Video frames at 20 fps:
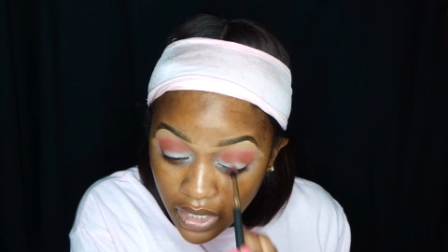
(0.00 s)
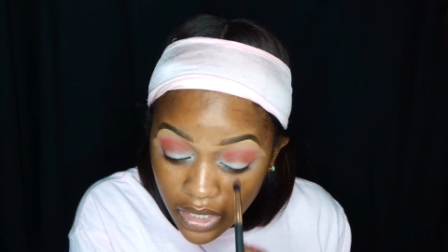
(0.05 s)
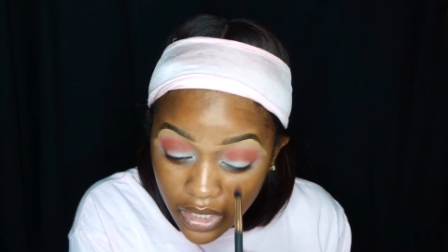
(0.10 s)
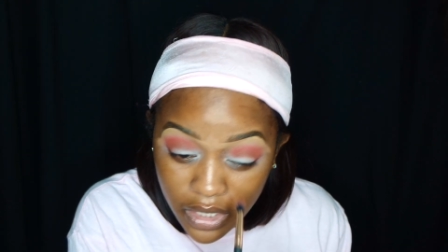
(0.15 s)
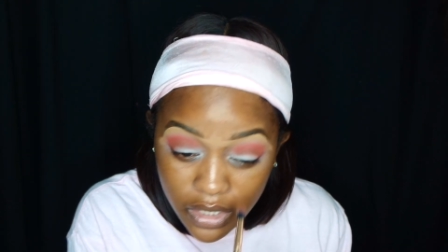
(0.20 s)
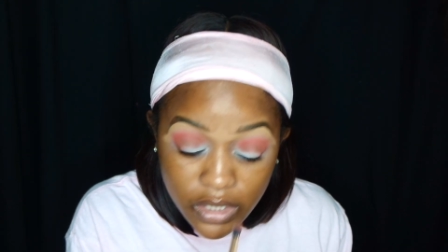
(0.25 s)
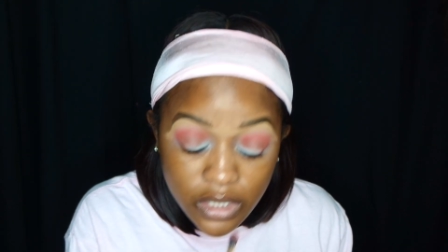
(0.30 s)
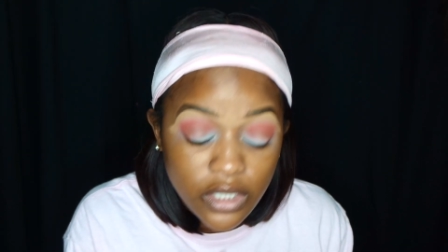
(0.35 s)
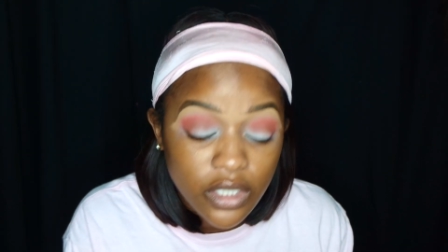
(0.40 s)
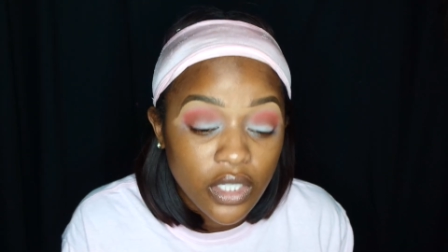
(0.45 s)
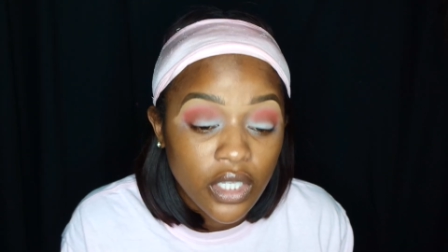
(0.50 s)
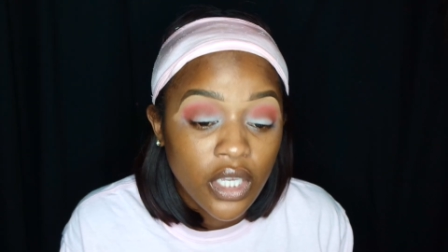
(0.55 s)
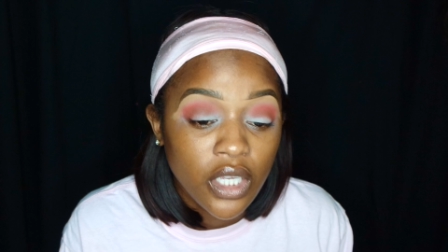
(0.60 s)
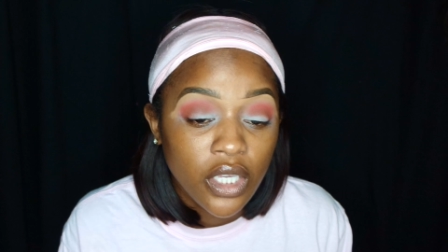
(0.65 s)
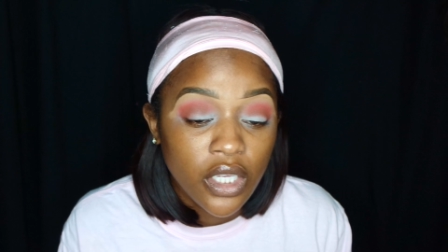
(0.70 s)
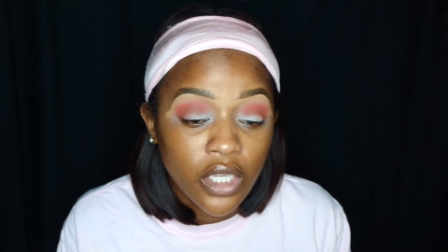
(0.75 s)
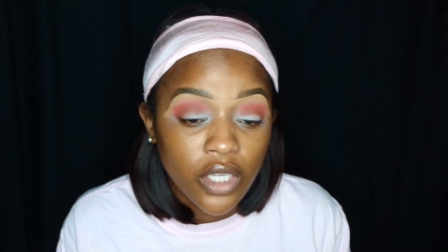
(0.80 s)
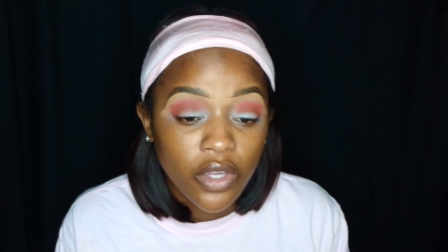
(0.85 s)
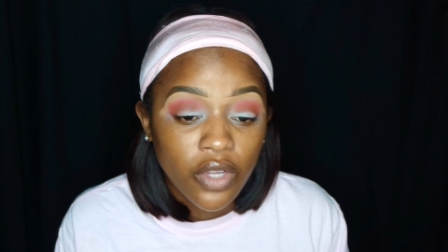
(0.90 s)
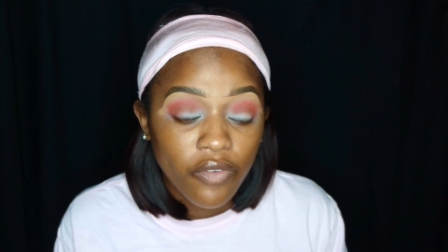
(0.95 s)
others,
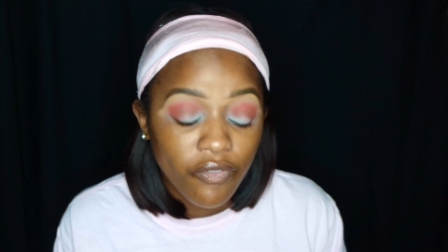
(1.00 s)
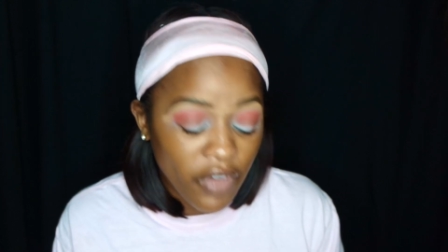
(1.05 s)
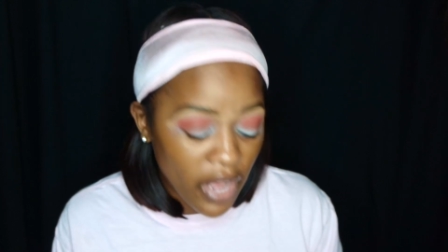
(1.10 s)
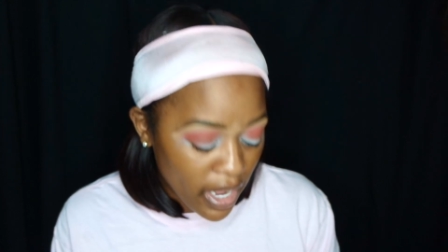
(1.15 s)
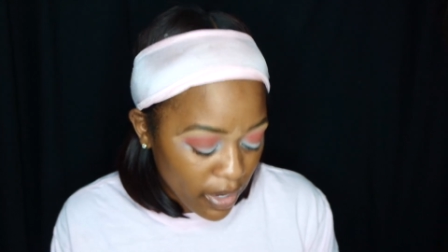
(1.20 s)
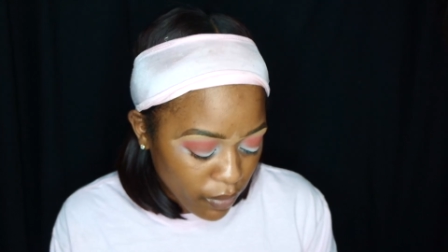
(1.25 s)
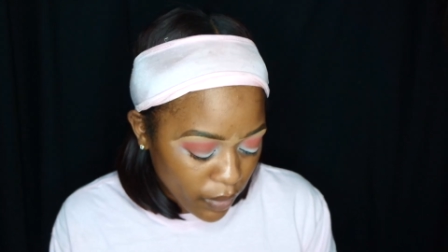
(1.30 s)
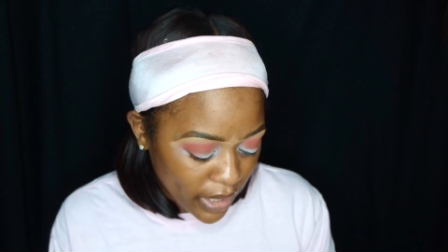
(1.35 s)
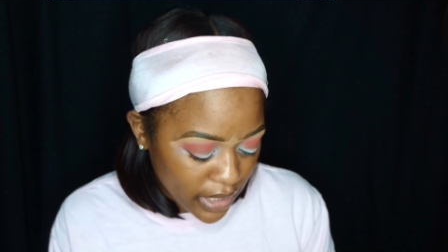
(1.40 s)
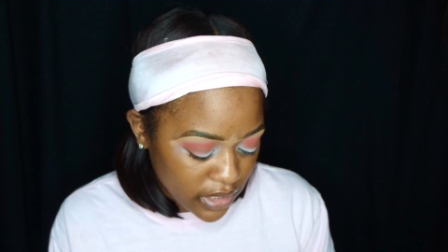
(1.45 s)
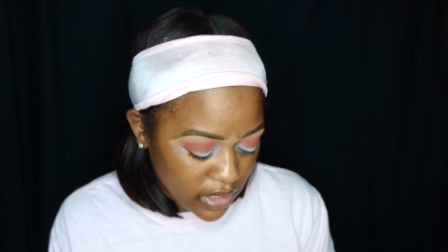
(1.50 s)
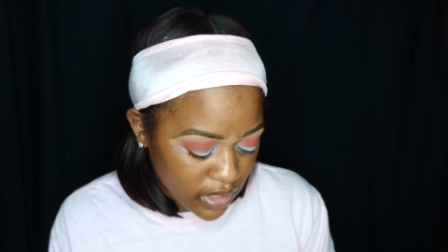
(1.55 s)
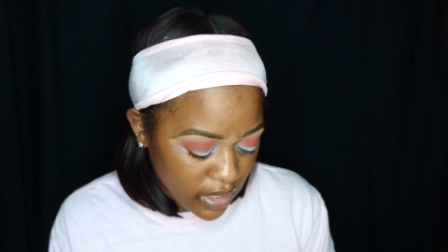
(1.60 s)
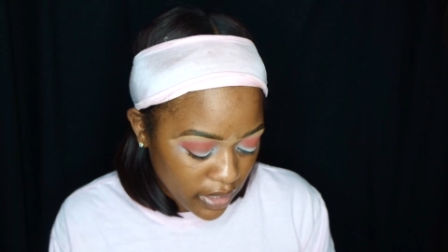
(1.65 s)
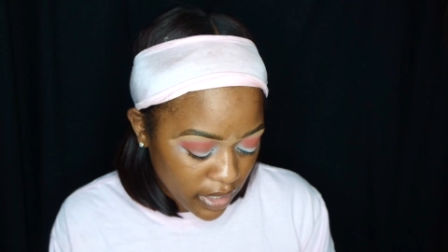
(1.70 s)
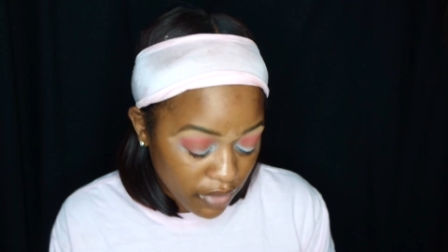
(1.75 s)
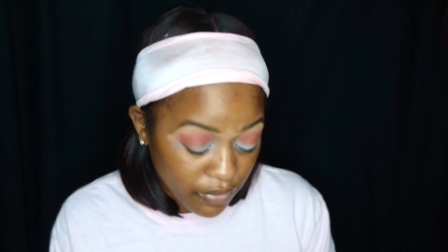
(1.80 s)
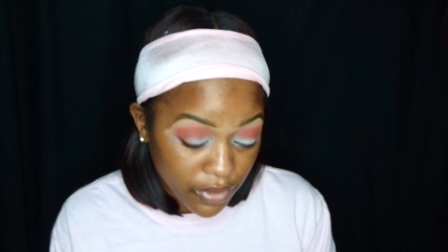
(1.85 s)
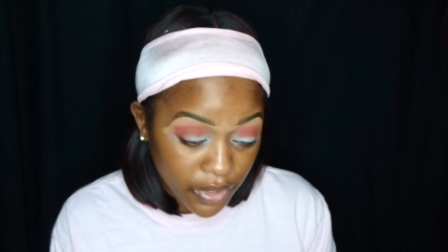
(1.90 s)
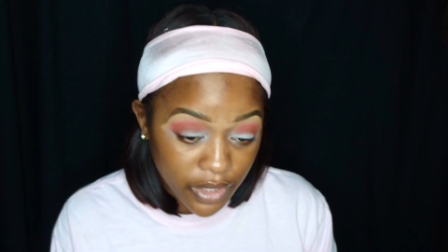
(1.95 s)
find ways
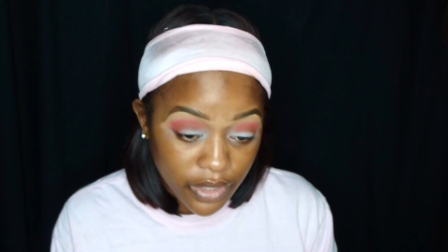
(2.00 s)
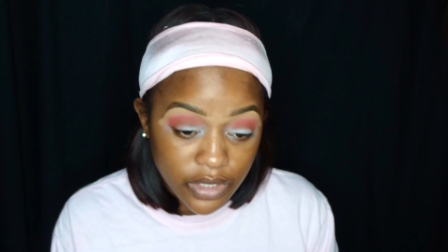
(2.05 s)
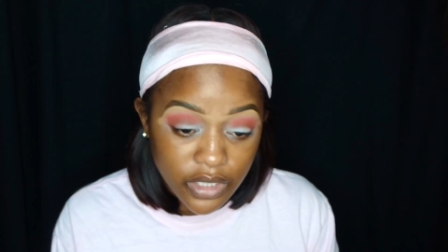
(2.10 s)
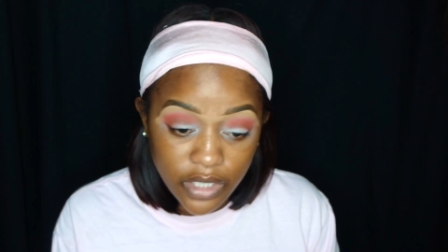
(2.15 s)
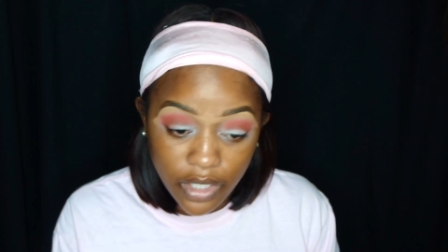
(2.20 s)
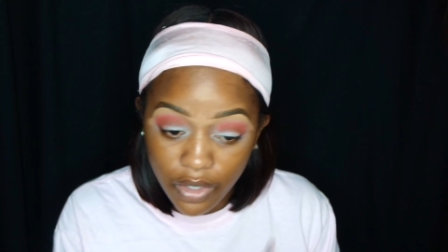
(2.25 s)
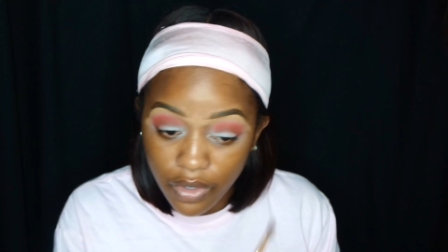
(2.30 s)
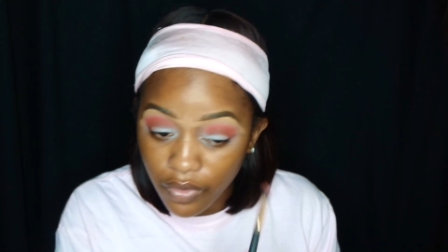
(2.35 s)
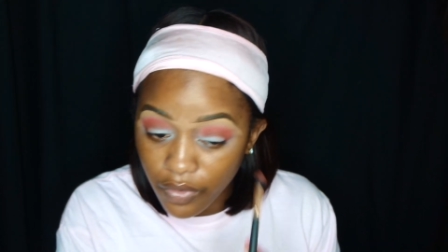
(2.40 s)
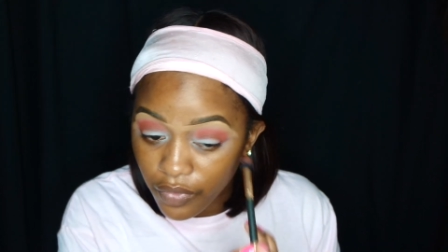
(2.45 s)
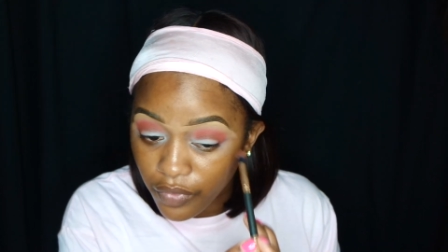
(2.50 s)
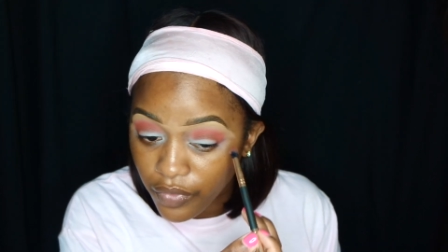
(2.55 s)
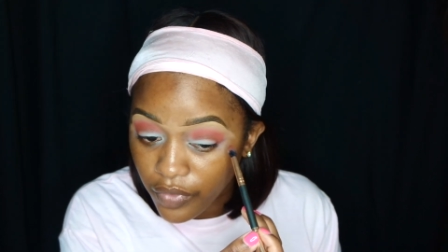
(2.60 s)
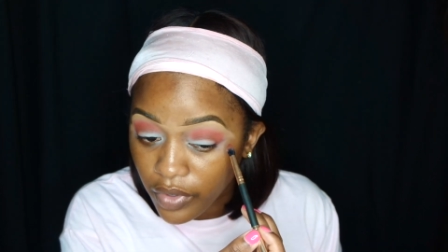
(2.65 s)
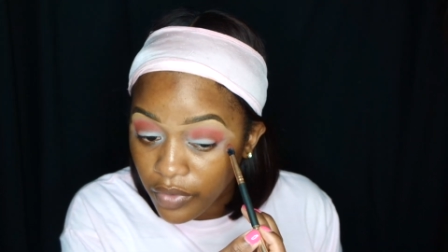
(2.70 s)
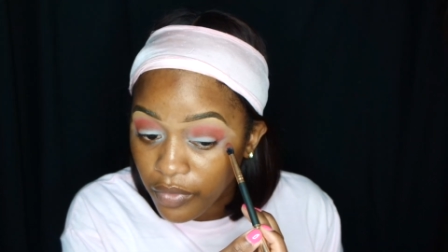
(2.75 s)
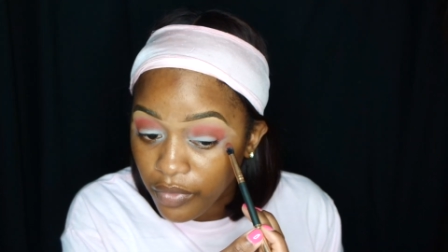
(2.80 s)
to love on yourself.